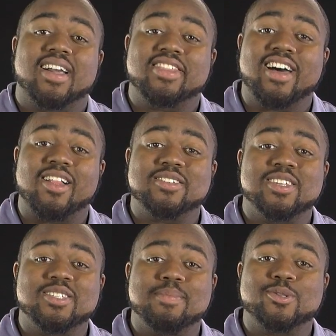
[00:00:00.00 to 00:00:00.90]

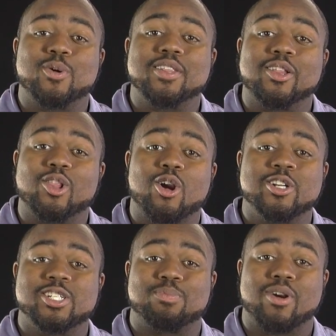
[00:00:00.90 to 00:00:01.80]
Catholicism is one of the
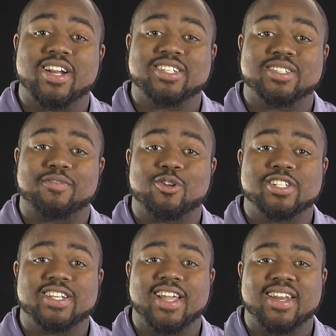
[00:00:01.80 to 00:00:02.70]
largest branches of
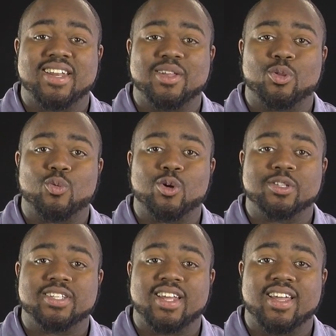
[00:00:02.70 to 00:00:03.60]
Christianity in the
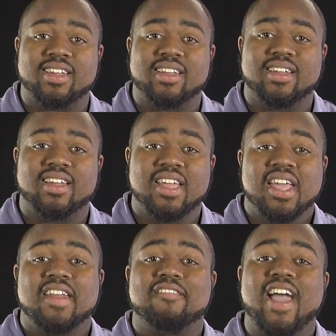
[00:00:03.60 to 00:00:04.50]
world today.
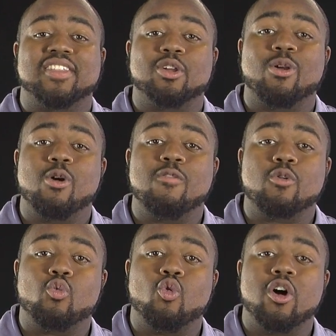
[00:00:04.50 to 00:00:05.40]
In fact, there are over
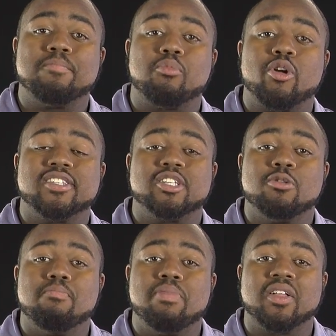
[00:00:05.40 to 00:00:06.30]

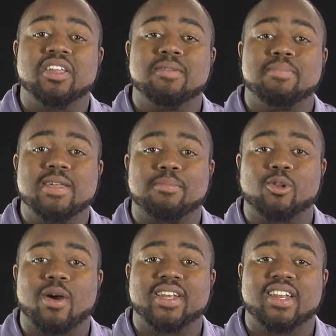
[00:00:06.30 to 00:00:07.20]
1.2 billion people
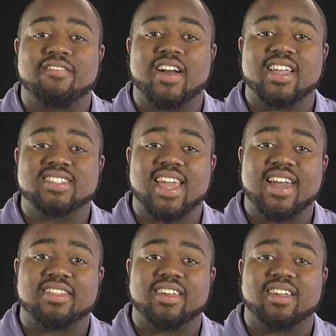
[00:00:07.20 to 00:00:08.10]
who identify as
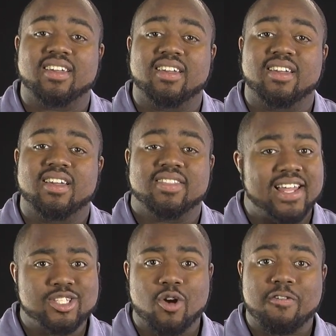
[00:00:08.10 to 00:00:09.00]
Catholic.
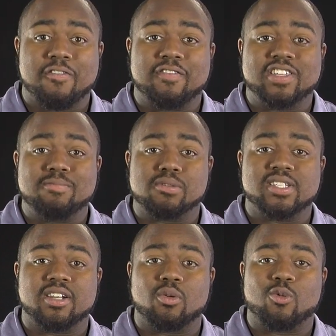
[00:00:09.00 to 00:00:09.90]
That's over
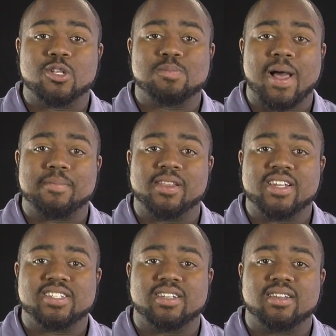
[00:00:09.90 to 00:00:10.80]
15% of the world's
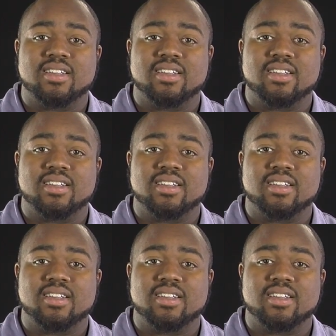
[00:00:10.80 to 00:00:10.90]
population.